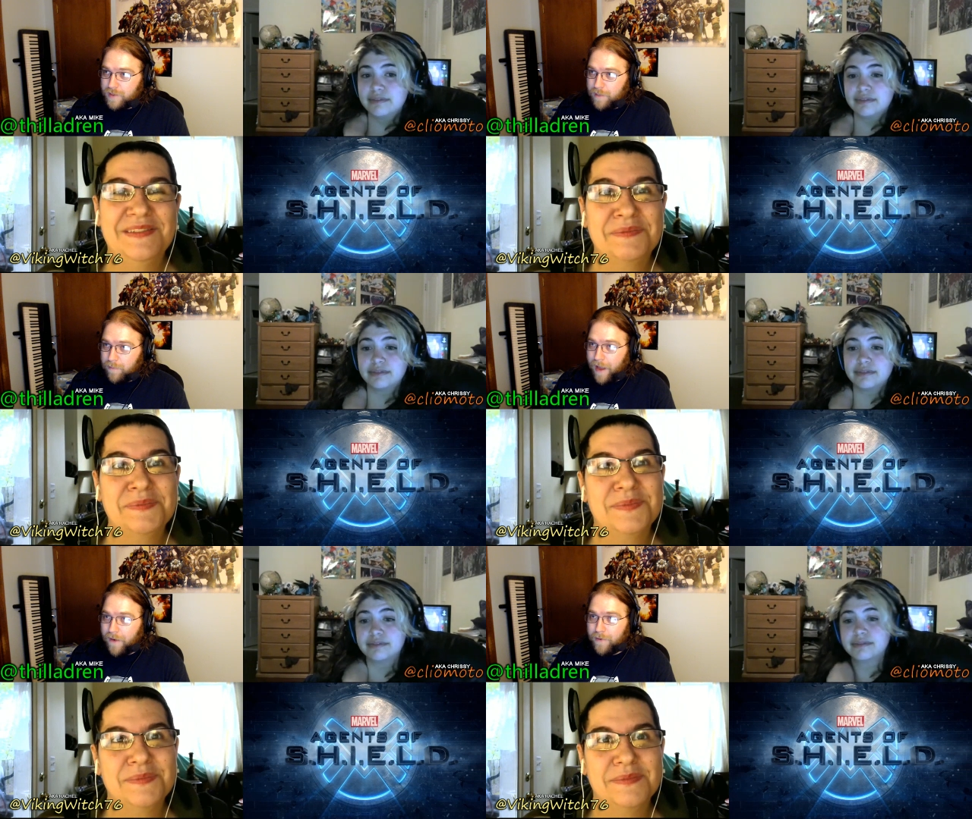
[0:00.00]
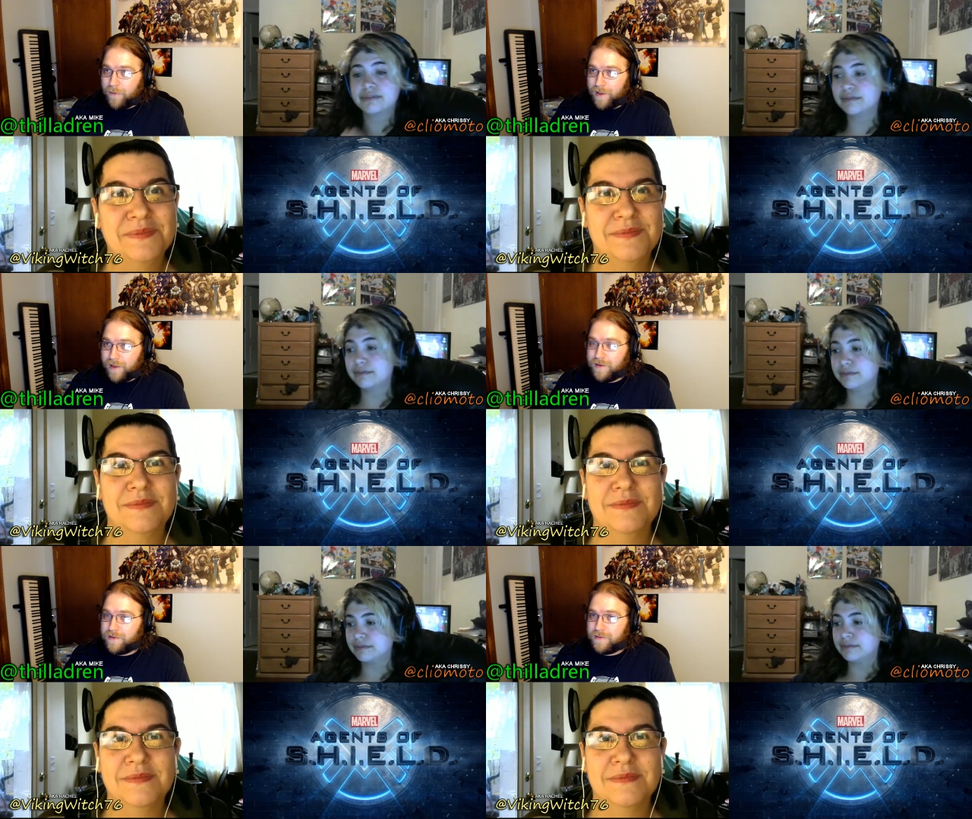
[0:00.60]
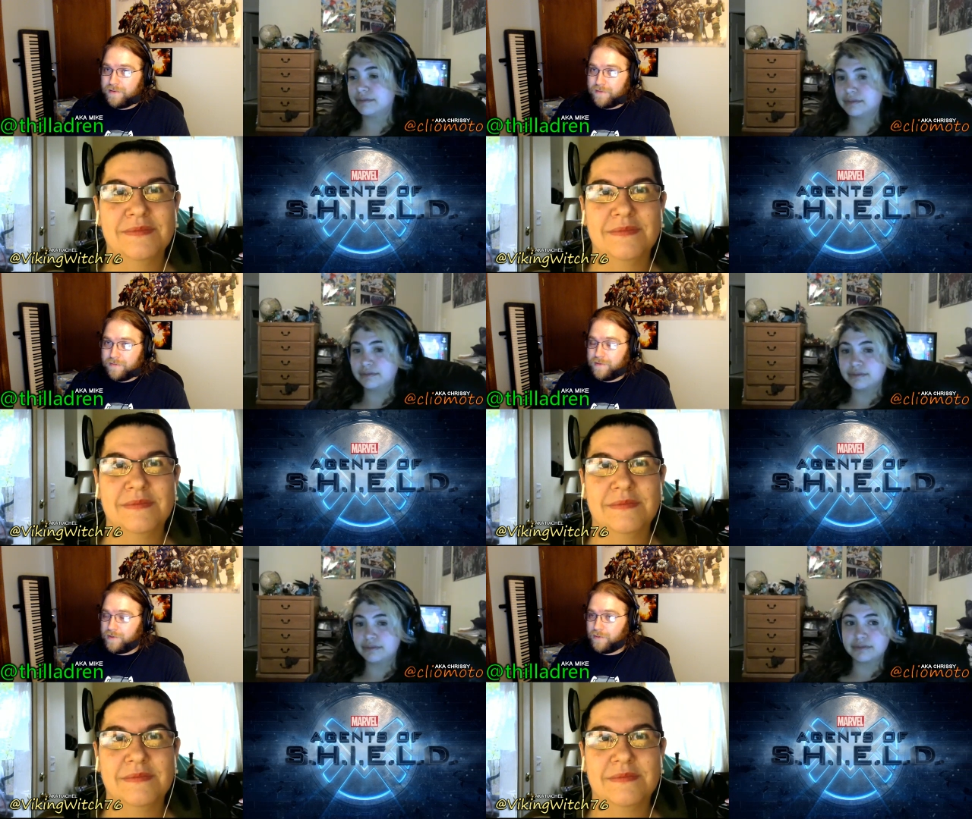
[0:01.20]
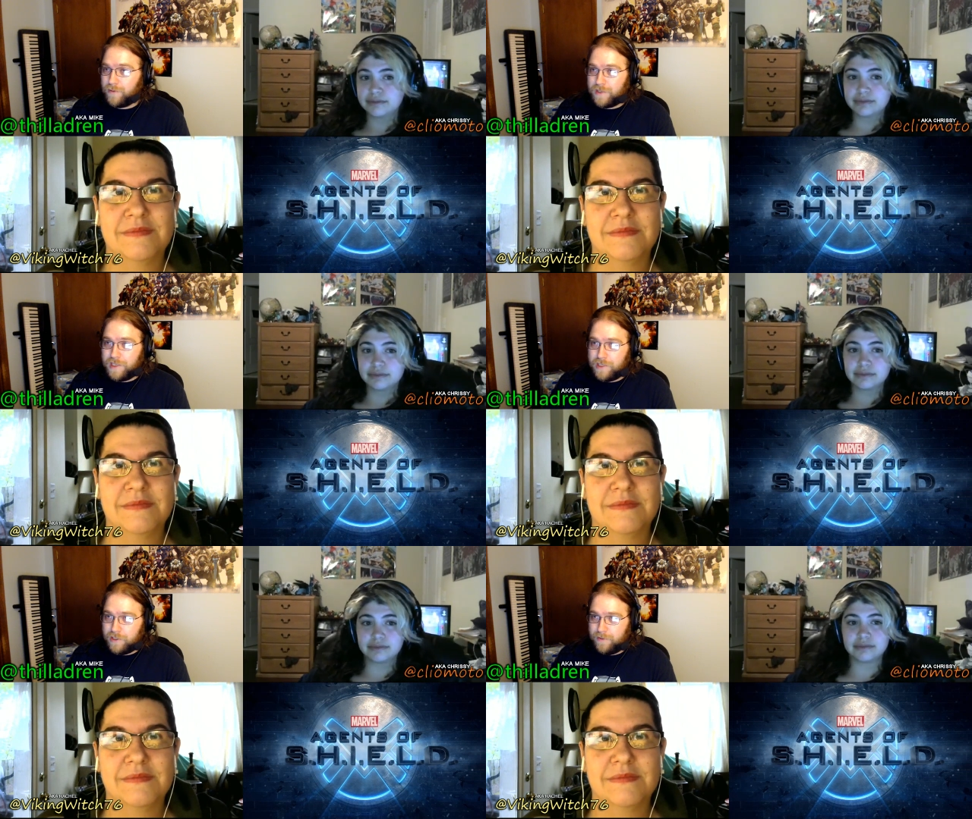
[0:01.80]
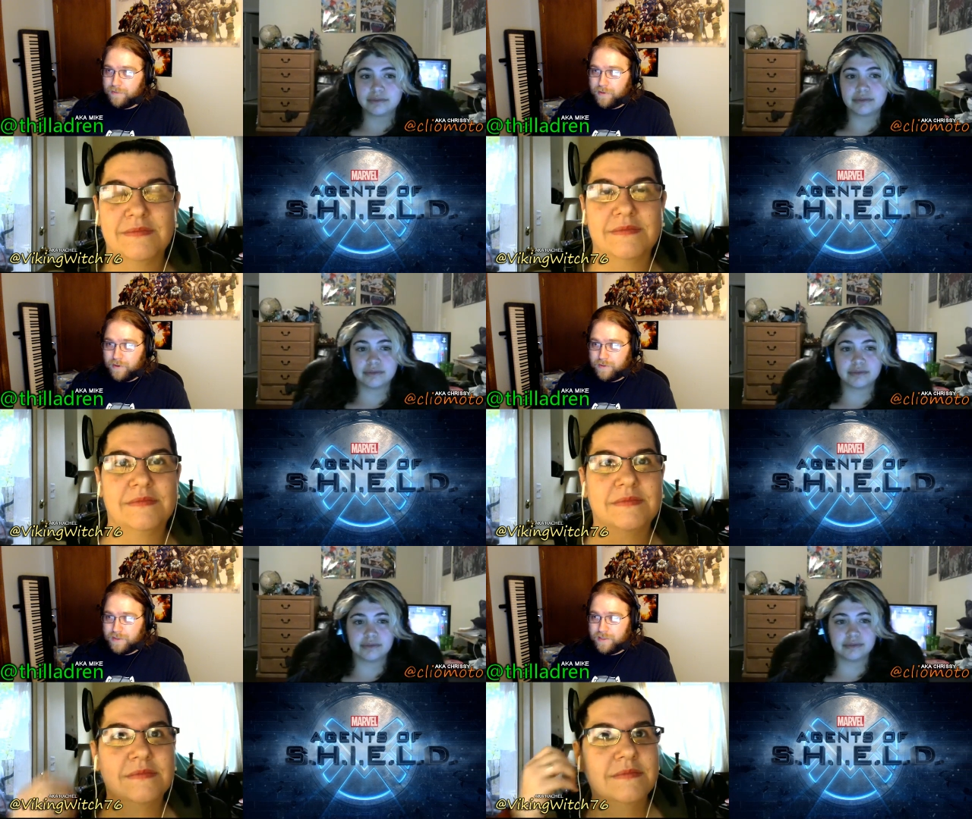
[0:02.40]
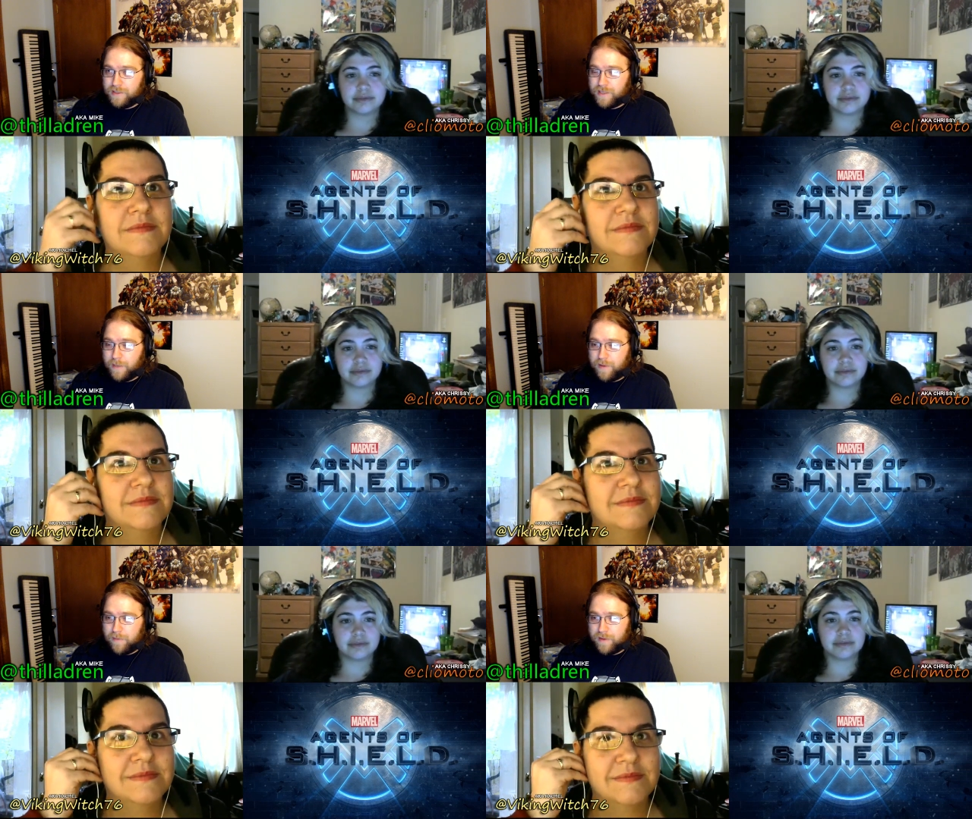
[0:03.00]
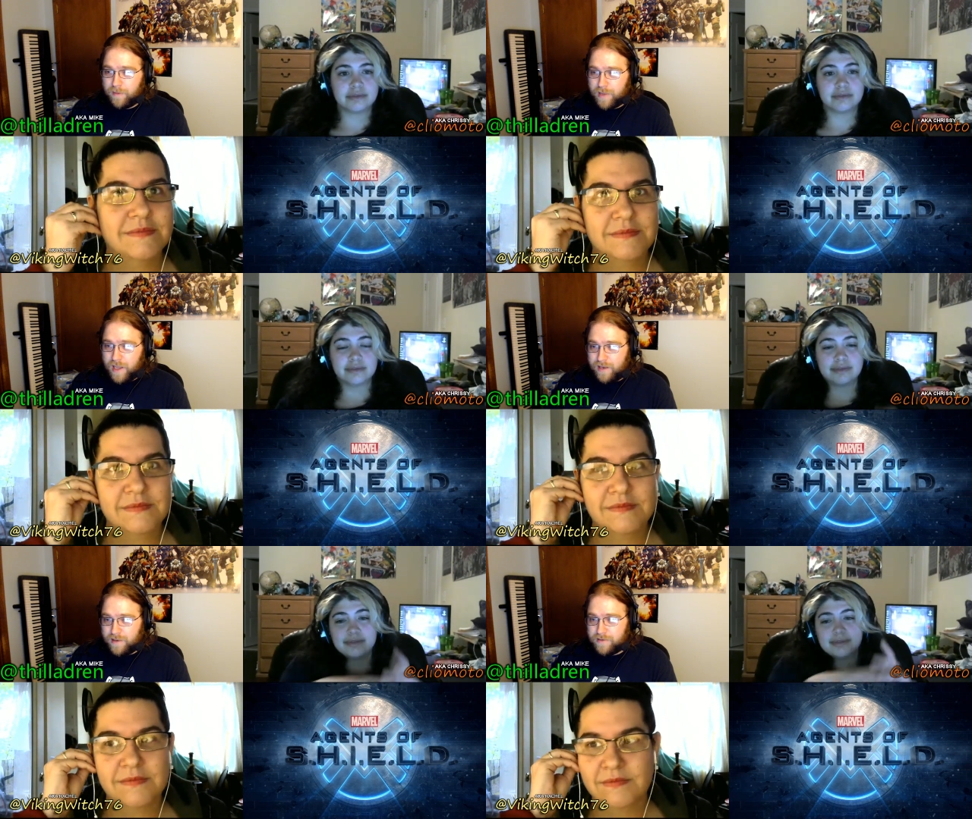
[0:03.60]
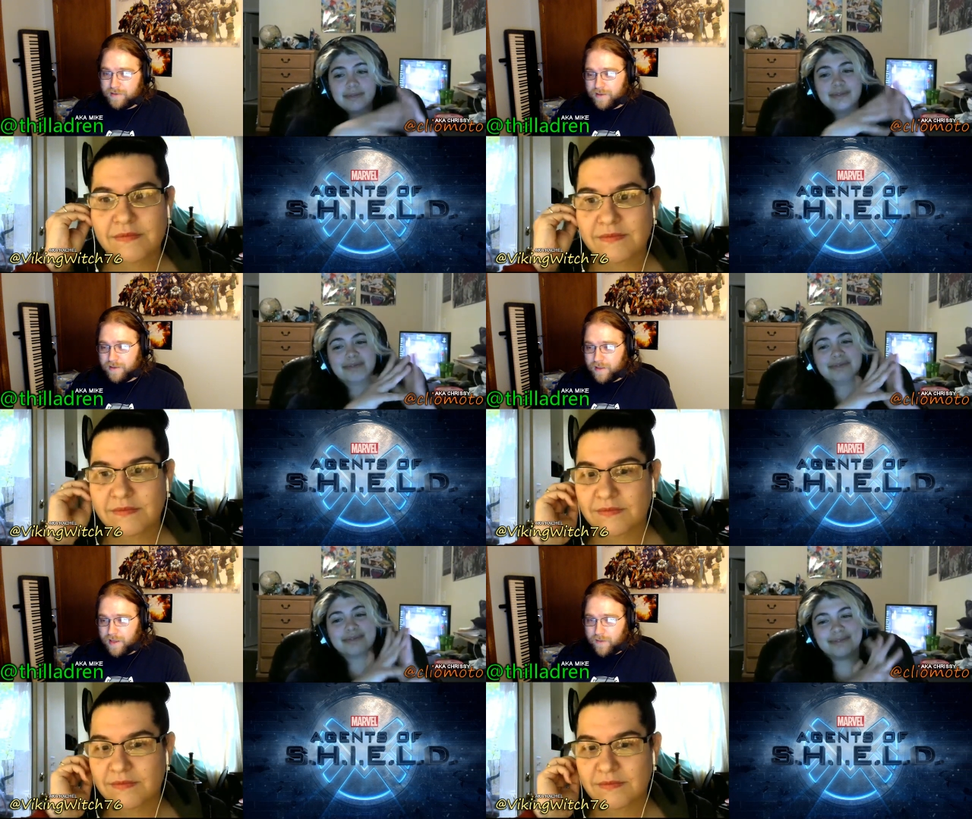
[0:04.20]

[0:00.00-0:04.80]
Speaker 1: paranoid school teacher Coulson stepped up to the plate and gave a